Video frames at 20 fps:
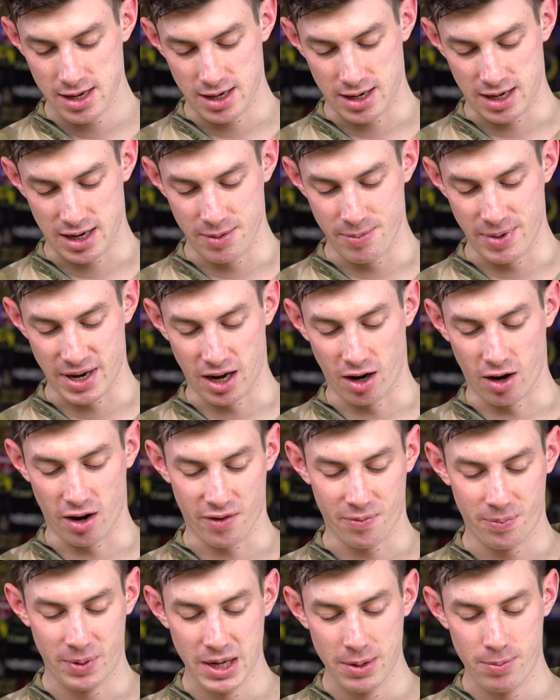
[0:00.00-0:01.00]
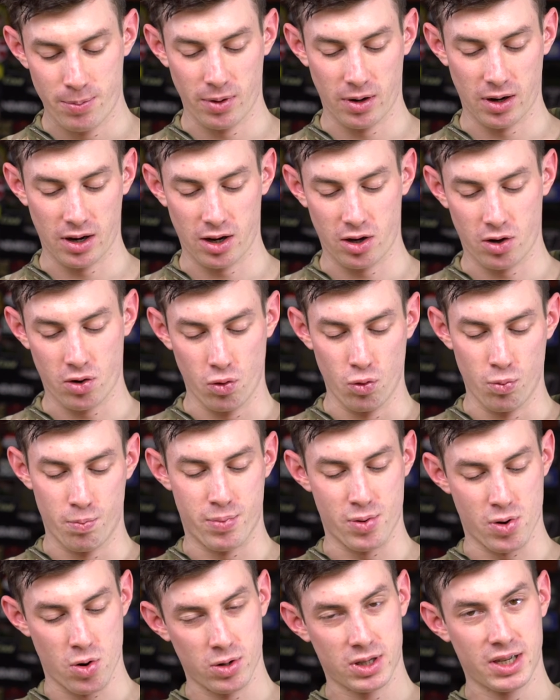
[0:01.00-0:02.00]
I met a lot of people who
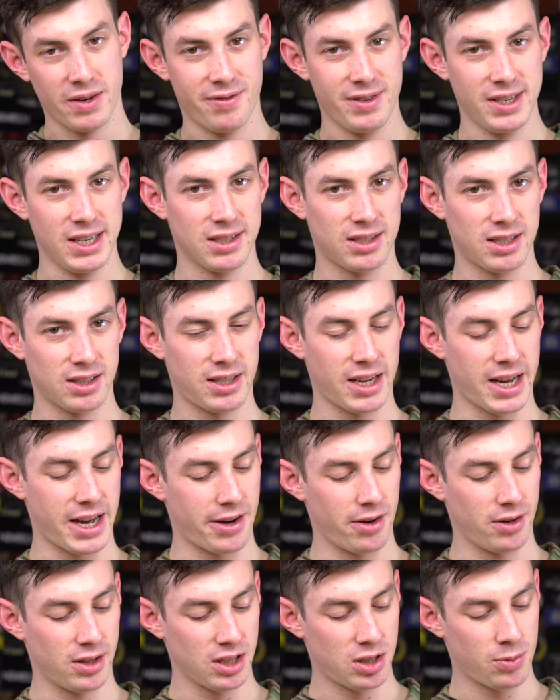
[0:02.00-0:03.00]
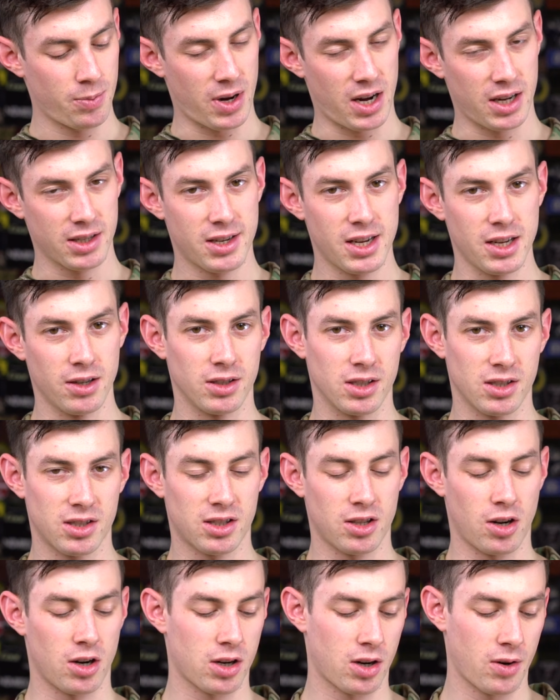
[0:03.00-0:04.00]
broke the VS10 on this part here on the
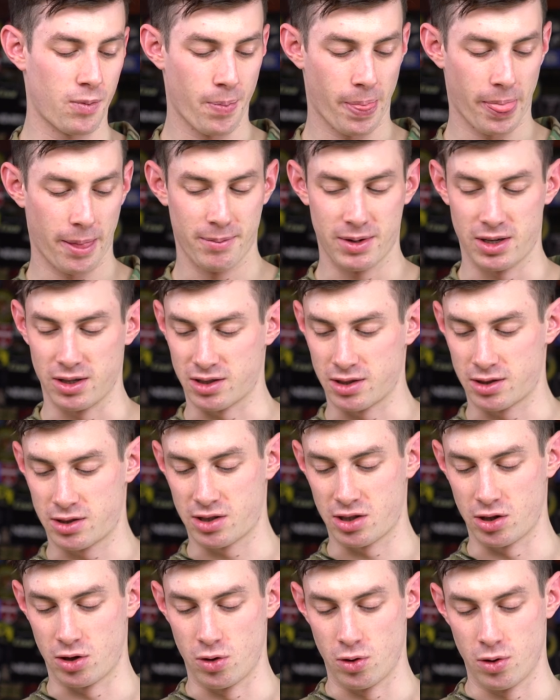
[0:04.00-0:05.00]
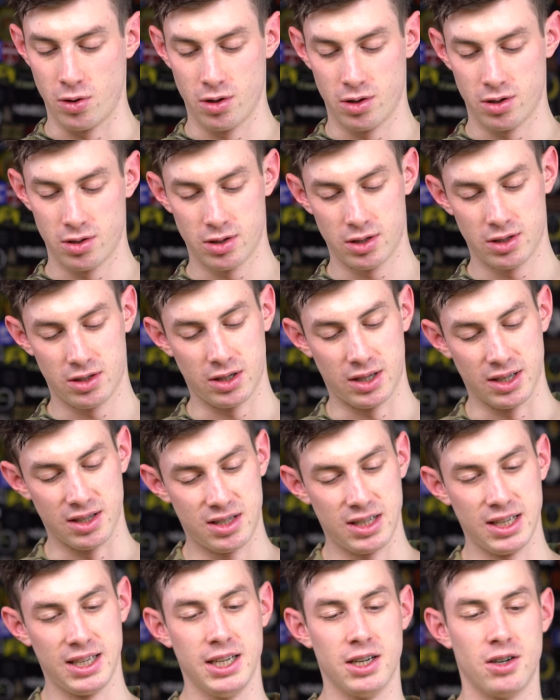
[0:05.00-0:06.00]
stock, because it's so, as you can
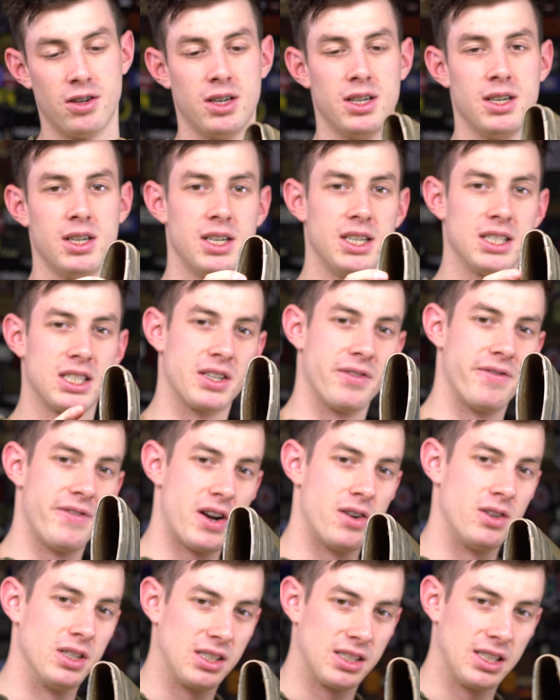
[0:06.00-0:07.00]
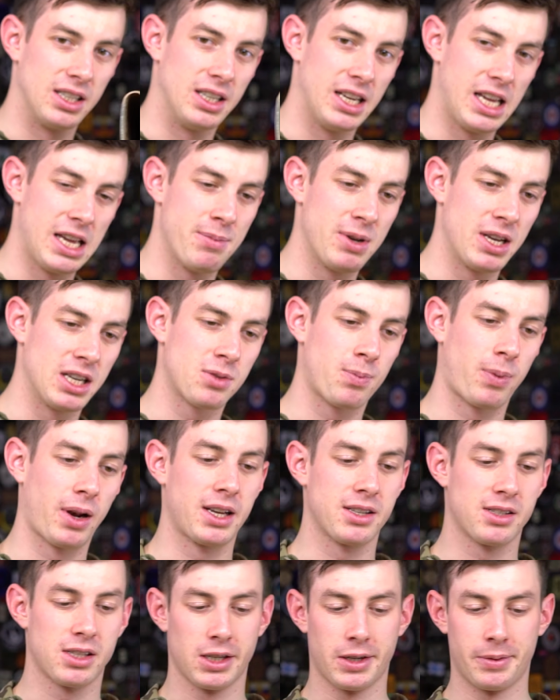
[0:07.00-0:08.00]
see here, it's a very thin ABS
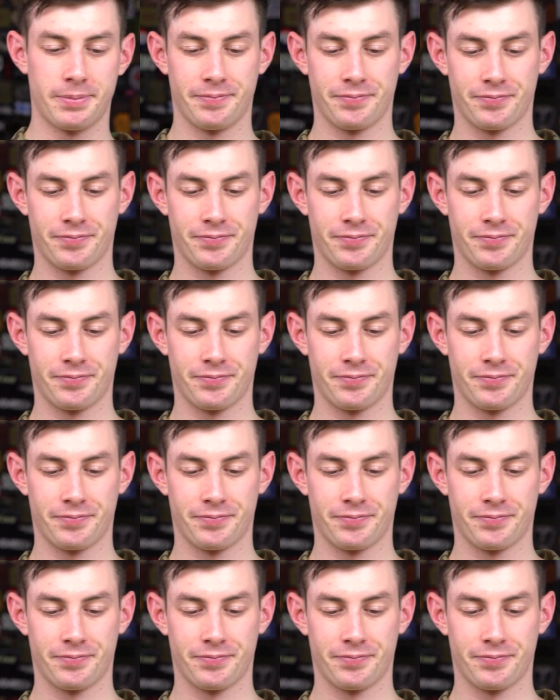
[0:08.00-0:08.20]
plastic.